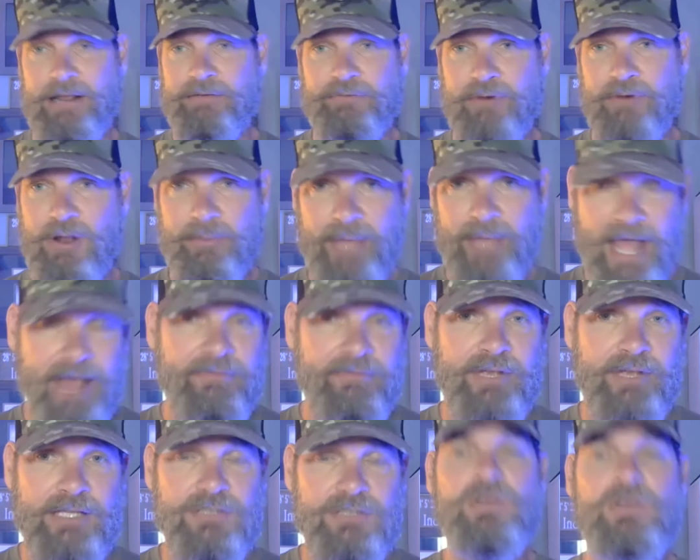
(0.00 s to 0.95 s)
from
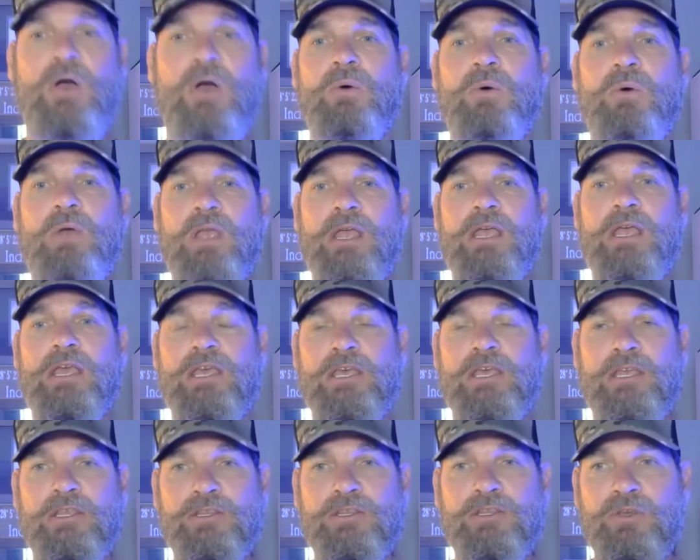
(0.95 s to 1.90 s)
heaven. So
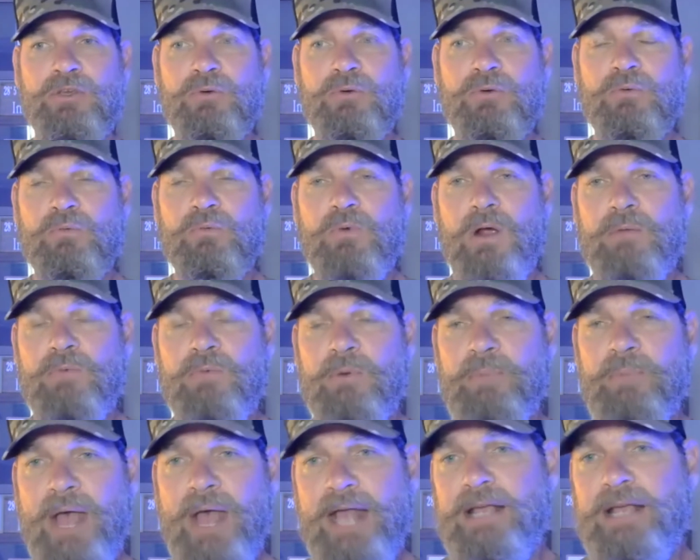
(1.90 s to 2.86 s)
you what
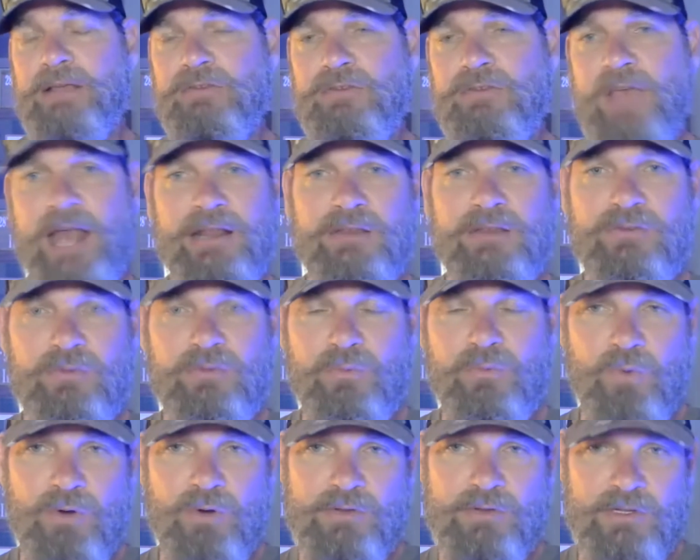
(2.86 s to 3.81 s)
Rebecca said is
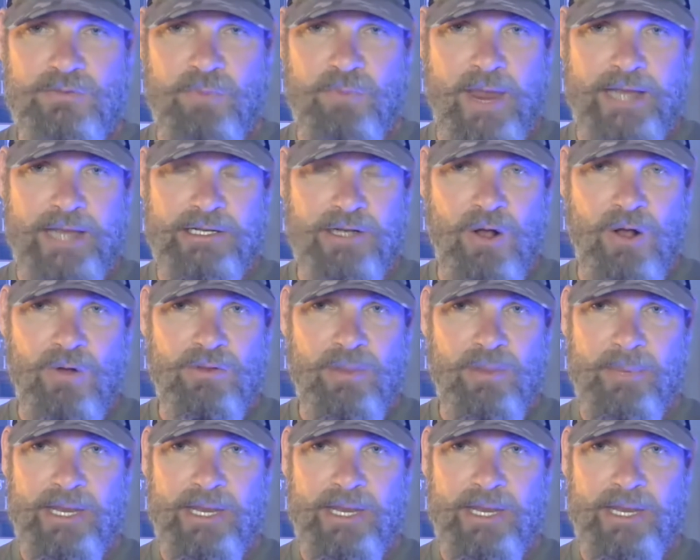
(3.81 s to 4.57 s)
worth its weight in gold.